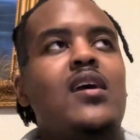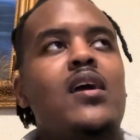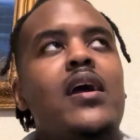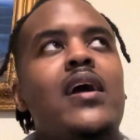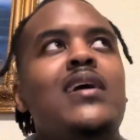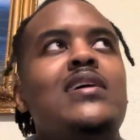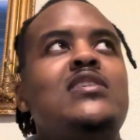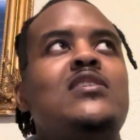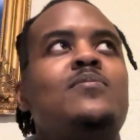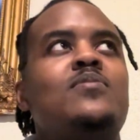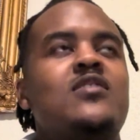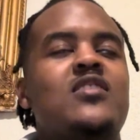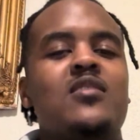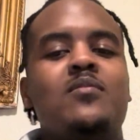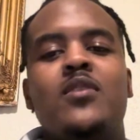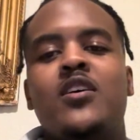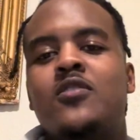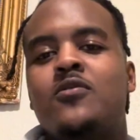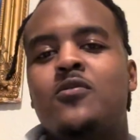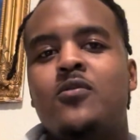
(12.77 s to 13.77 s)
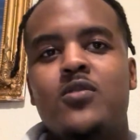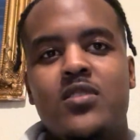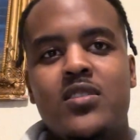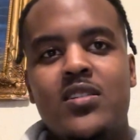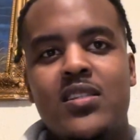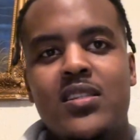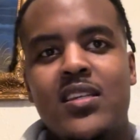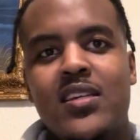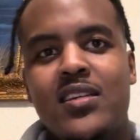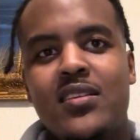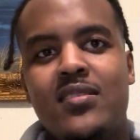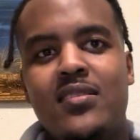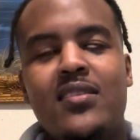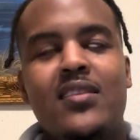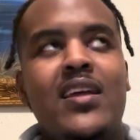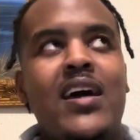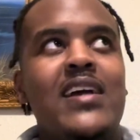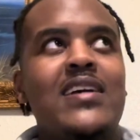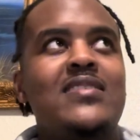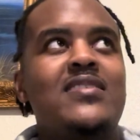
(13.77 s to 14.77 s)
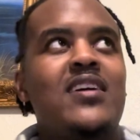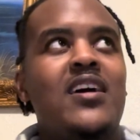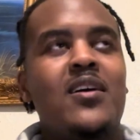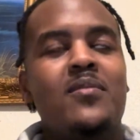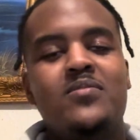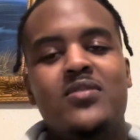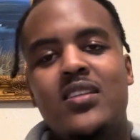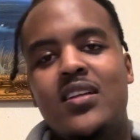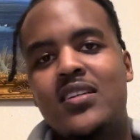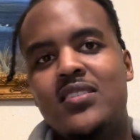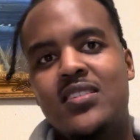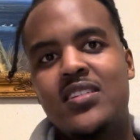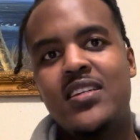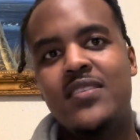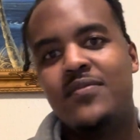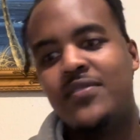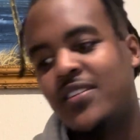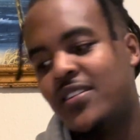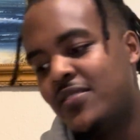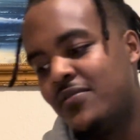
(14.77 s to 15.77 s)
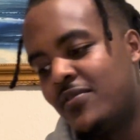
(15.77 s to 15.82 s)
80% of my calls are in the nighttime slash evening,